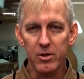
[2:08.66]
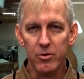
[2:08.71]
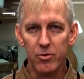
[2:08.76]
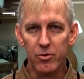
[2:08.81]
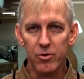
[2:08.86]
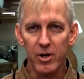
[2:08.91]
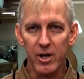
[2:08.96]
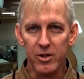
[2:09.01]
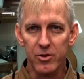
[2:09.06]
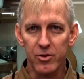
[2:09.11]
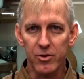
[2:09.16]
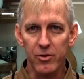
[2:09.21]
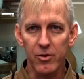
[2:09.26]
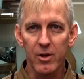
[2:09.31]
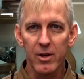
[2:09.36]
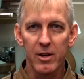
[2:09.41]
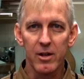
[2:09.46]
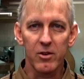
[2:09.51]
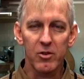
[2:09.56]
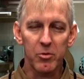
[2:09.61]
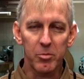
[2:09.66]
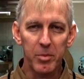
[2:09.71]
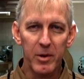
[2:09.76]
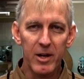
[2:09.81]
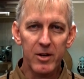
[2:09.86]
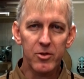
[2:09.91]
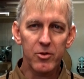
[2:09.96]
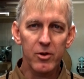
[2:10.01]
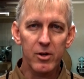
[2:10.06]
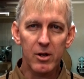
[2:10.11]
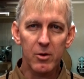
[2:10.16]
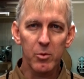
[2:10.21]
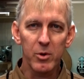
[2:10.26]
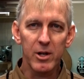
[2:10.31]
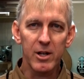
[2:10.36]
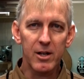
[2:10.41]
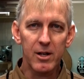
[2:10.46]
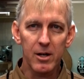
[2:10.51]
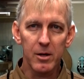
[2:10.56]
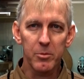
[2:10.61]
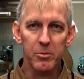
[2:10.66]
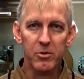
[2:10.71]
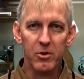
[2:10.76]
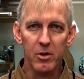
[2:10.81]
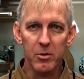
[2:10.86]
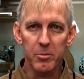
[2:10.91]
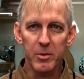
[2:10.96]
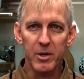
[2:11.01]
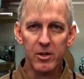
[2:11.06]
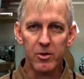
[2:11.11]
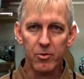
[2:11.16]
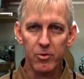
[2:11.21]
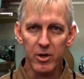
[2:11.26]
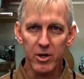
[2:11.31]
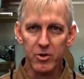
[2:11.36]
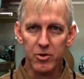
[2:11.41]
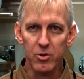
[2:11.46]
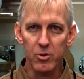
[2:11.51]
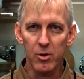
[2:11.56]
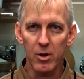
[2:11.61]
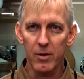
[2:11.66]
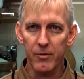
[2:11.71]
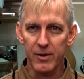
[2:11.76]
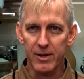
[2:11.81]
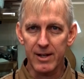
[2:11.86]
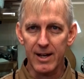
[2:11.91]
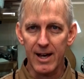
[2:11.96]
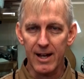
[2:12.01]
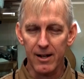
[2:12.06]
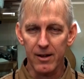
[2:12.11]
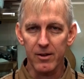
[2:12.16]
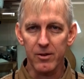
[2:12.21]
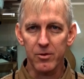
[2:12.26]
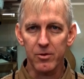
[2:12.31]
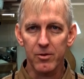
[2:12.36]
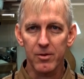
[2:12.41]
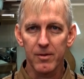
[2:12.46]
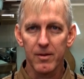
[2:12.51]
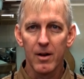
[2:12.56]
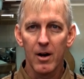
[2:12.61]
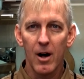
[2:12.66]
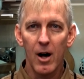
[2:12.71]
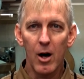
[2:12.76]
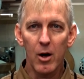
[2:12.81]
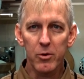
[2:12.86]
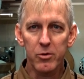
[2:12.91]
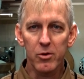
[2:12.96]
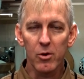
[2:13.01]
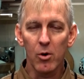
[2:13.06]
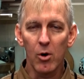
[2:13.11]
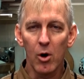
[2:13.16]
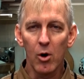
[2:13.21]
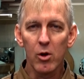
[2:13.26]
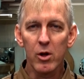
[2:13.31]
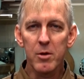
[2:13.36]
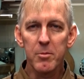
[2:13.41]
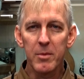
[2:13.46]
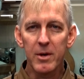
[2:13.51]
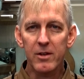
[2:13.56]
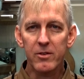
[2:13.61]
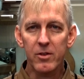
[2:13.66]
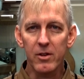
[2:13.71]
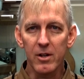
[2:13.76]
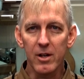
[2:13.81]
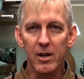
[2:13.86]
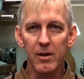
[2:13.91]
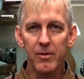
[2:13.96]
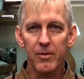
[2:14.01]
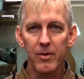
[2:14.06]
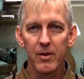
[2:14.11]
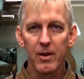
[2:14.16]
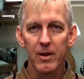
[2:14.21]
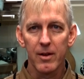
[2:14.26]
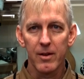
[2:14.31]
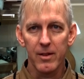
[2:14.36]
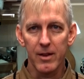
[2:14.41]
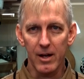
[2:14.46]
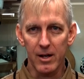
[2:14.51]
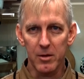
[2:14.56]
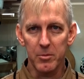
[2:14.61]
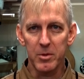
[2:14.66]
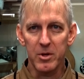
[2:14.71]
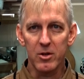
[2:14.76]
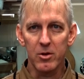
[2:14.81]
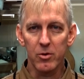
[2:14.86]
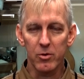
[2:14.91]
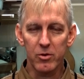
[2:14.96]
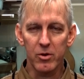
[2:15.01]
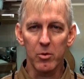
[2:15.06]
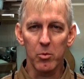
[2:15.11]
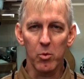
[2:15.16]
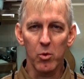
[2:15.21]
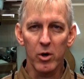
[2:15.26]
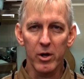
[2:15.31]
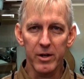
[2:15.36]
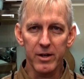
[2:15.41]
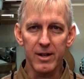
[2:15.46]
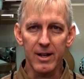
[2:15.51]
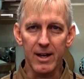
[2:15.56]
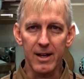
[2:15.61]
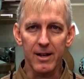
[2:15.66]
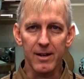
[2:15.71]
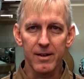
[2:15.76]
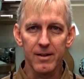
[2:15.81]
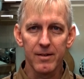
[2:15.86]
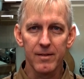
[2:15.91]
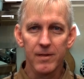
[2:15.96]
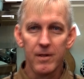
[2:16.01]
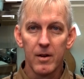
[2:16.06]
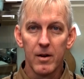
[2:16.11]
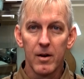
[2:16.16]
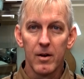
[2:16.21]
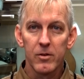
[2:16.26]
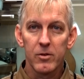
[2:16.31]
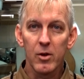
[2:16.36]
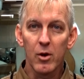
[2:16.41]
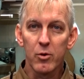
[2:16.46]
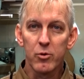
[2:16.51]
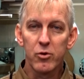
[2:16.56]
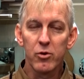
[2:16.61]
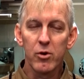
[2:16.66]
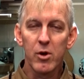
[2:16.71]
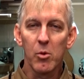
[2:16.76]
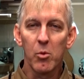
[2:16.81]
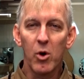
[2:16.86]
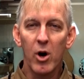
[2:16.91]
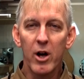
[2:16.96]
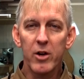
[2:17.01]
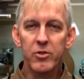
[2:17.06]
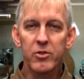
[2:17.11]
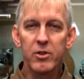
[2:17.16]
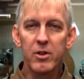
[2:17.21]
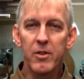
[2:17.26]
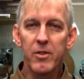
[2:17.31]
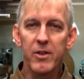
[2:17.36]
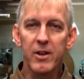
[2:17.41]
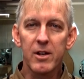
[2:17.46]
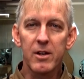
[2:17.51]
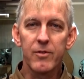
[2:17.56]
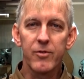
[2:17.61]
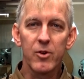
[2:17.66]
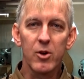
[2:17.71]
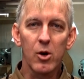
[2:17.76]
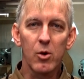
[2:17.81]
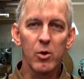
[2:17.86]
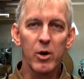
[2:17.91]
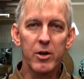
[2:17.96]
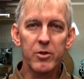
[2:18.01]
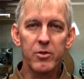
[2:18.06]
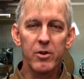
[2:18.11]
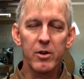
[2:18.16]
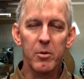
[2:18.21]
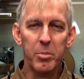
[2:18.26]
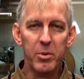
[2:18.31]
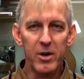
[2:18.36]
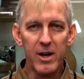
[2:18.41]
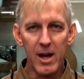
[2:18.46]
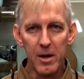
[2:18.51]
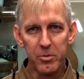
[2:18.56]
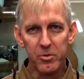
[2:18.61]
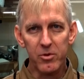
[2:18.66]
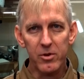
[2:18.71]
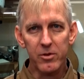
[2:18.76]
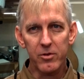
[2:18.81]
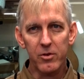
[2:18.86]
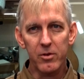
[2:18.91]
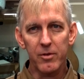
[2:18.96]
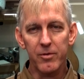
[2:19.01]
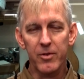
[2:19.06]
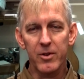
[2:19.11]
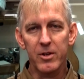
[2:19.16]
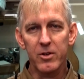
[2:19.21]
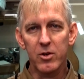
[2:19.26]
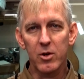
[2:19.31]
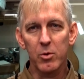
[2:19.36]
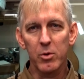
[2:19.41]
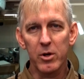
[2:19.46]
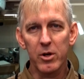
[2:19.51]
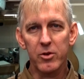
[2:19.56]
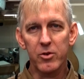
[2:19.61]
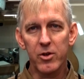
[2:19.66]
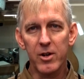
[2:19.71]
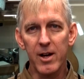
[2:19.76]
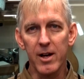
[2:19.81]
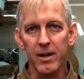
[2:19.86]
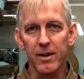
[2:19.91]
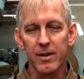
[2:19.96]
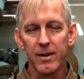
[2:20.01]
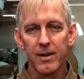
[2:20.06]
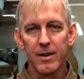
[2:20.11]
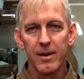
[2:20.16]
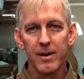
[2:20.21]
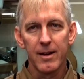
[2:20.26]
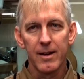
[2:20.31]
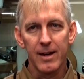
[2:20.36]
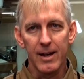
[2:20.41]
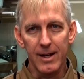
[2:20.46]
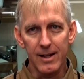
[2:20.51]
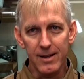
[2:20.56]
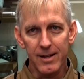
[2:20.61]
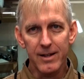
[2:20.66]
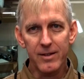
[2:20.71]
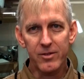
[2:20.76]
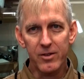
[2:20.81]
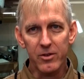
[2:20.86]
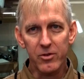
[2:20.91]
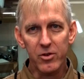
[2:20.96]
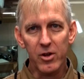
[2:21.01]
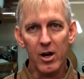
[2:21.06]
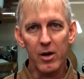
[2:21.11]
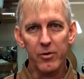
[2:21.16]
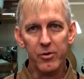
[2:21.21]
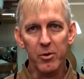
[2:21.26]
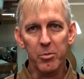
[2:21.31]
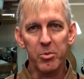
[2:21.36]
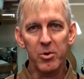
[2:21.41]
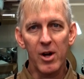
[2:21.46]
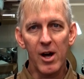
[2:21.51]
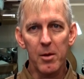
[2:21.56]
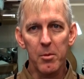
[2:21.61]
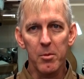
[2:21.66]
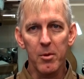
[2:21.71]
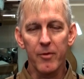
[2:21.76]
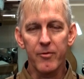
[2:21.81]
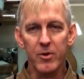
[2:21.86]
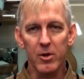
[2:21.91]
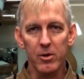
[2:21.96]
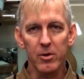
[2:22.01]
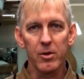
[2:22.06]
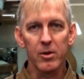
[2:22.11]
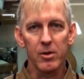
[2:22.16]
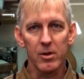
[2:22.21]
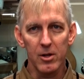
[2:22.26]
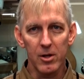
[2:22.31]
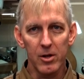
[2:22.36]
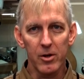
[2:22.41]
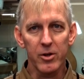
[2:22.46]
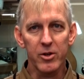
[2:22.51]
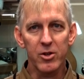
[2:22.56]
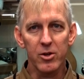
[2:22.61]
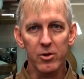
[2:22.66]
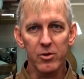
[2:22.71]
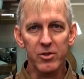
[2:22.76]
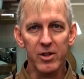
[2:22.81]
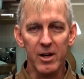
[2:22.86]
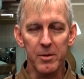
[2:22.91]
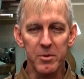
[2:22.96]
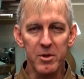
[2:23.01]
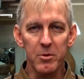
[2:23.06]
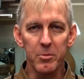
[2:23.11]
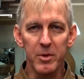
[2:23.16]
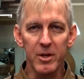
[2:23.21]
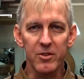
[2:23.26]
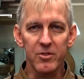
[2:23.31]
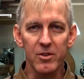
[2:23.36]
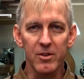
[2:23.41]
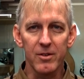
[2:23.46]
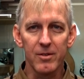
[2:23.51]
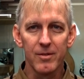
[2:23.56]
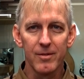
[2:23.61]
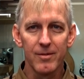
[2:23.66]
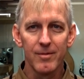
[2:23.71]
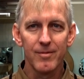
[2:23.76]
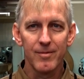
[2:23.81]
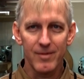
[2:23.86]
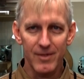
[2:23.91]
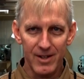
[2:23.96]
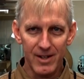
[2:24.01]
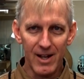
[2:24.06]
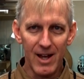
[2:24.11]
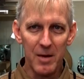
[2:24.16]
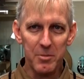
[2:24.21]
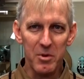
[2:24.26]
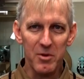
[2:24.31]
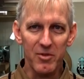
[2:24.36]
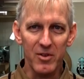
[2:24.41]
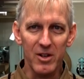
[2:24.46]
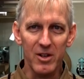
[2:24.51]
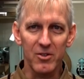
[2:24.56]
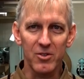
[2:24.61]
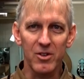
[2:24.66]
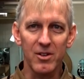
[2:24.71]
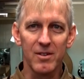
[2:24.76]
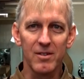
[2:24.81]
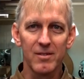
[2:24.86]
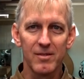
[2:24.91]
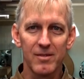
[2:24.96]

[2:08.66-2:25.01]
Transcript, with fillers: instructions, especially when it comes to the mix ratio of the catalyst. Also, only mix enough that can be used in one day. So, Drew in Washington, thank you for your question, and perhaps this is a finish you want to try. At least it solves the problem of your long cure time that you mentioned. And happy finishing.